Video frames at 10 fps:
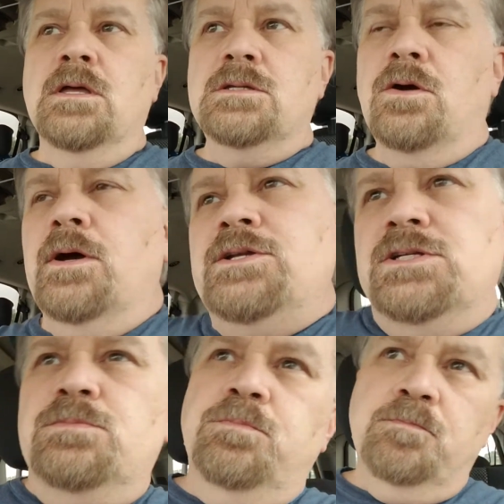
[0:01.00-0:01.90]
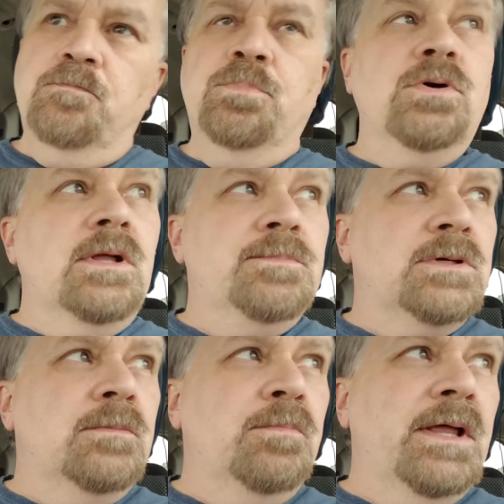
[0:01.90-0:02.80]
So I just pull up
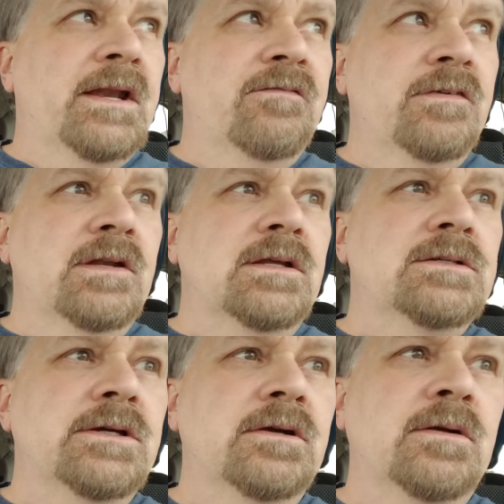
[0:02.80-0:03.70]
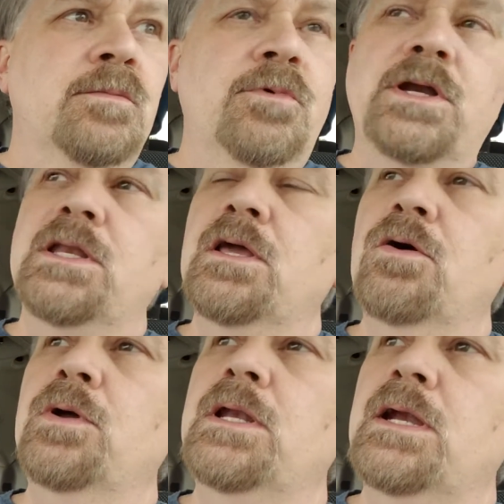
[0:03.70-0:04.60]
to Planet Fitness here and I'm ready to
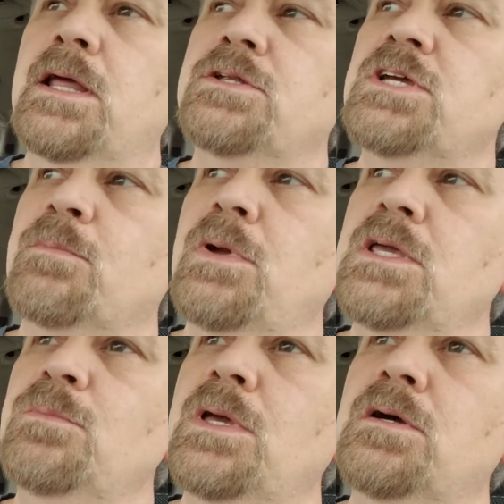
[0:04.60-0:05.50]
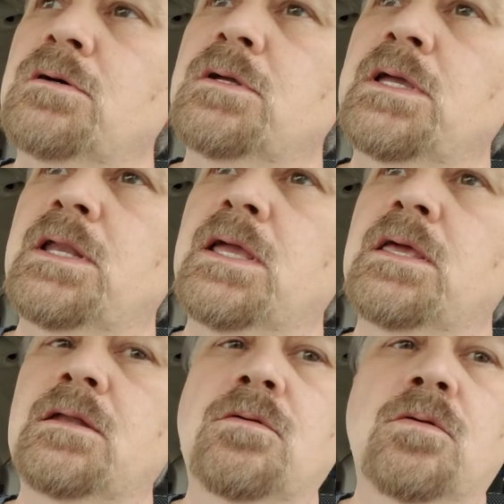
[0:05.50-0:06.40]
go in, and I check my email and I
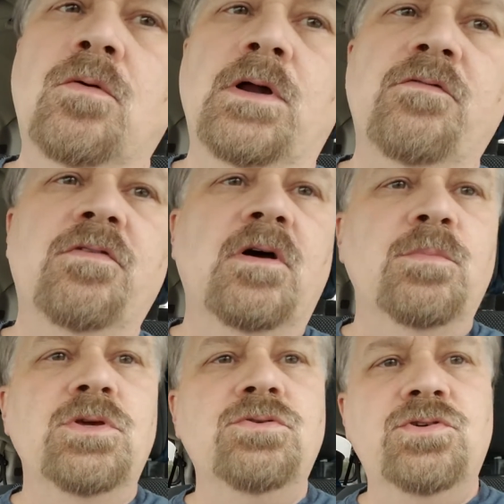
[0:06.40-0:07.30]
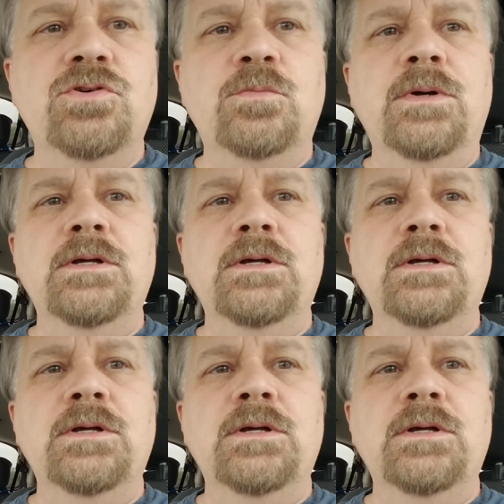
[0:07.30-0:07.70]
get one from YouTube